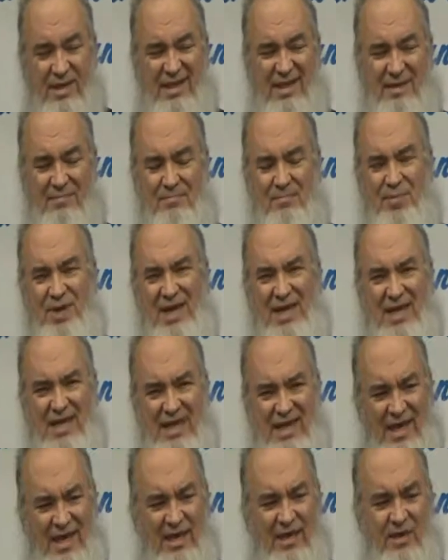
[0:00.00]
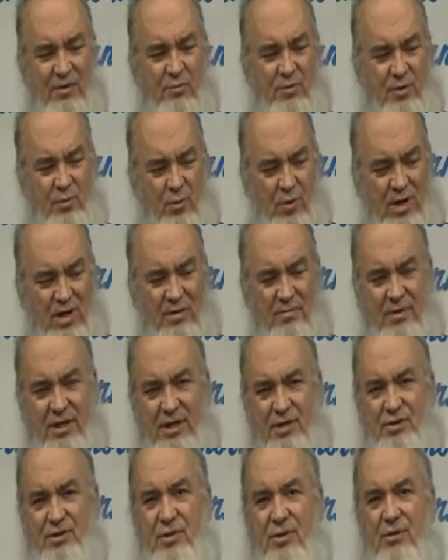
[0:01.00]
The big thing that we want to
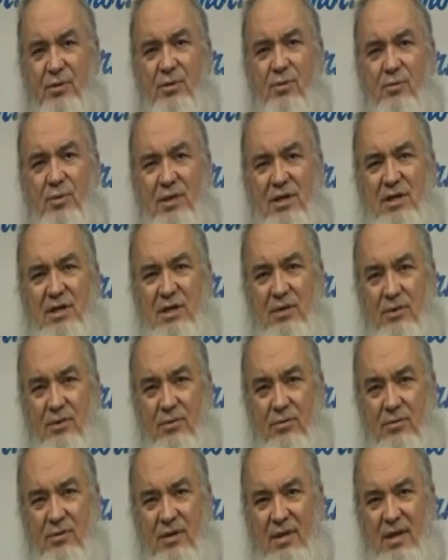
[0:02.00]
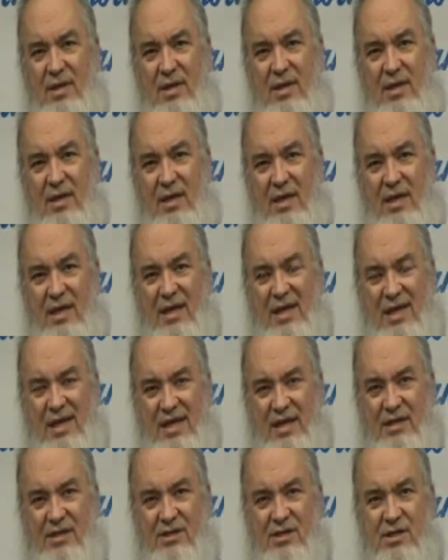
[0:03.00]
make sure that we do
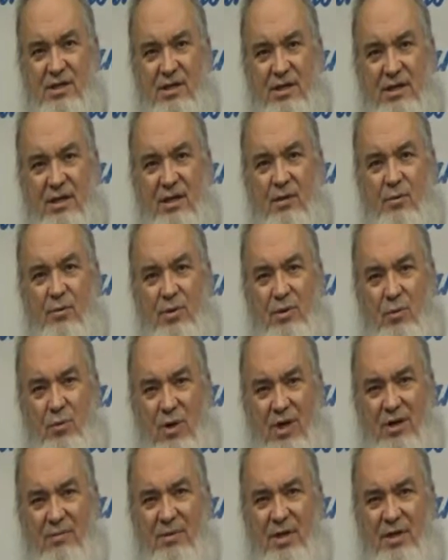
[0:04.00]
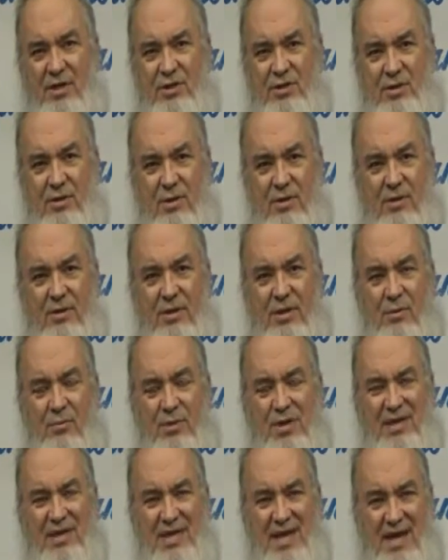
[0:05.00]
is that we want to make sure that
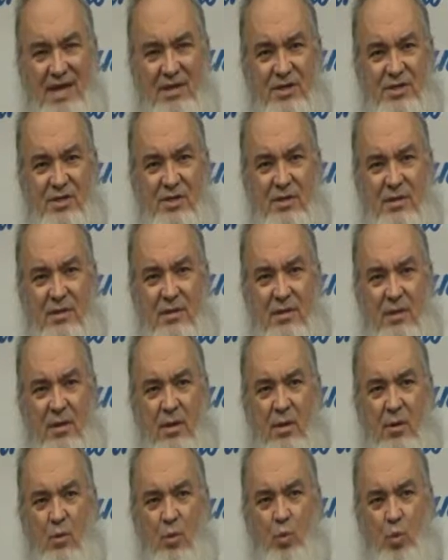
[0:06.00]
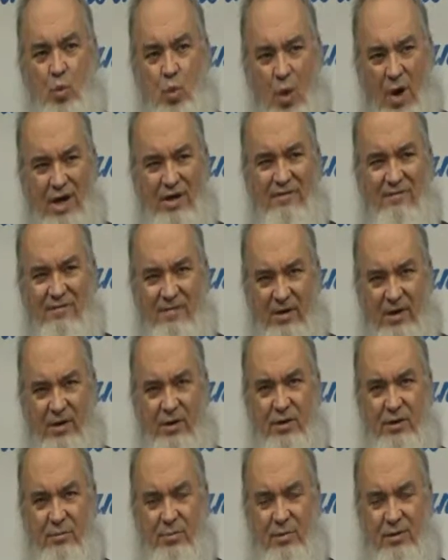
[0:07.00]
we test one
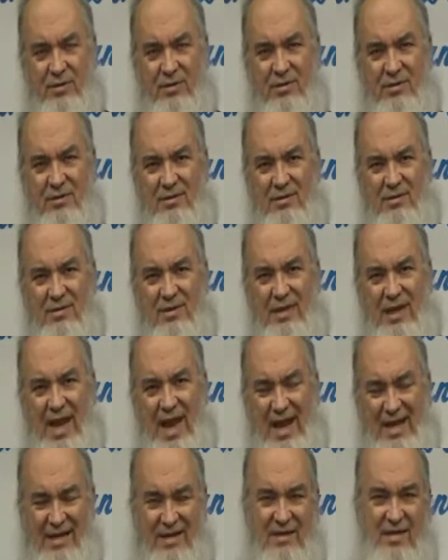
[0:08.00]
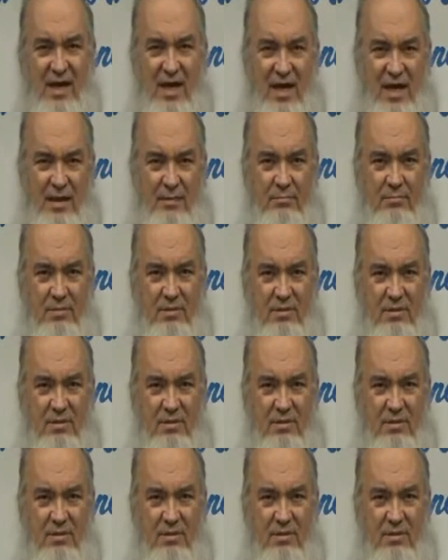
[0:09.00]
variable at a time.